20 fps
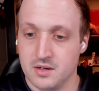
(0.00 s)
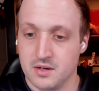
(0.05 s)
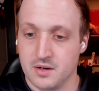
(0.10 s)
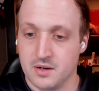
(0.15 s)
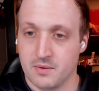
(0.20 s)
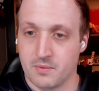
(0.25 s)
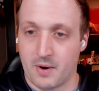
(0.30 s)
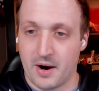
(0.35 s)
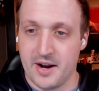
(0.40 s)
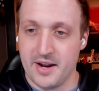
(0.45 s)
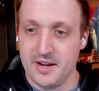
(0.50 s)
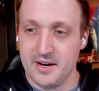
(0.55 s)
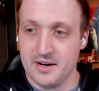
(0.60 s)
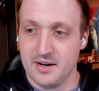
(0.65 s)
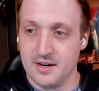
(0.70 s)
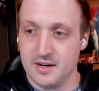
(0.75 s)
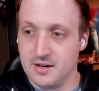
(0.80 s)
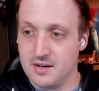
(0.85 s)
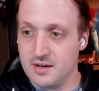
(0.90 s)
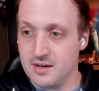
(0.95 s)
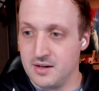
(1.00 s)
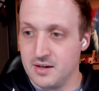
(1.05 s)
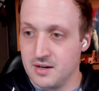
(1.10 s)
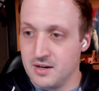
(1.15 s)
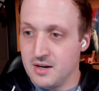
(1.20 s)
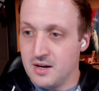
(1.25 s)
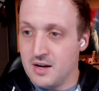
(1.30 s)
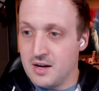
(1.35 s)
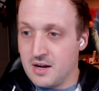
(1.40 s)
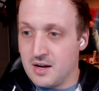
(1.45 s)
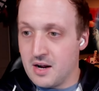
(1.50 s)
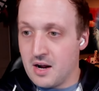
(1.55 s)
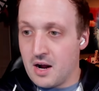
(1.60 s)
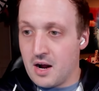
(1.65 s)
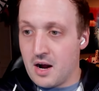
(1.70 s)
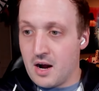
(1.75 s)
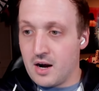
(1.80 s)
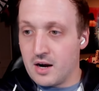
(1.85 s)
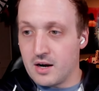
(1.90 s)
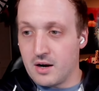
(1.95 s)
Right?
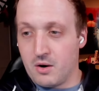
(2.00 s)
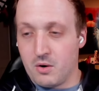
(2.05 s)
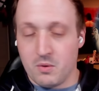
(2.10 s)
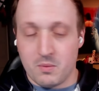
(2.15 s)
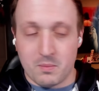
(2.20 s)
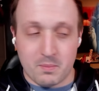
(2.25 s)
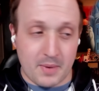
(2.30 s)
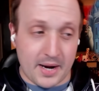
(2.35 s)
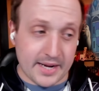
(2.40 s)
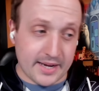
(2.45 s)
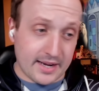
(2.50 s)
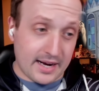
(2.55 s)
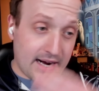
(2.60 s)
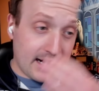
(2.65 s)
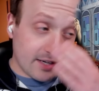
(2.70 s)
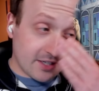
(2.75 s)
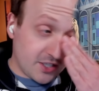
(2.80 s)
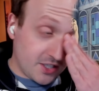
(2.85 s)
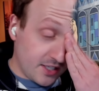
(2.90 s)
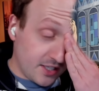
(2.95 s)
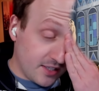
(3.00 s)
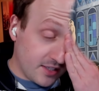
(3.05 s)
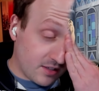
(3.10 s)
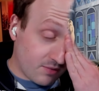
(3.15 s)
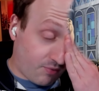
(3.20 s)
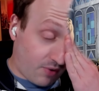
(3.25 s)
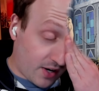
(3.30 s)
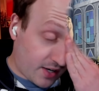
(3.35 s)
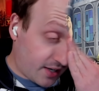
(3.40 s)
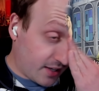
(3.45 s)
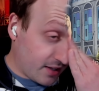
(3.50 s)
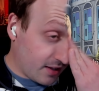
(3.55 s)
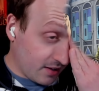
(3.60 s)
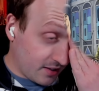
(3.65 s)
Oh my god, she's fucking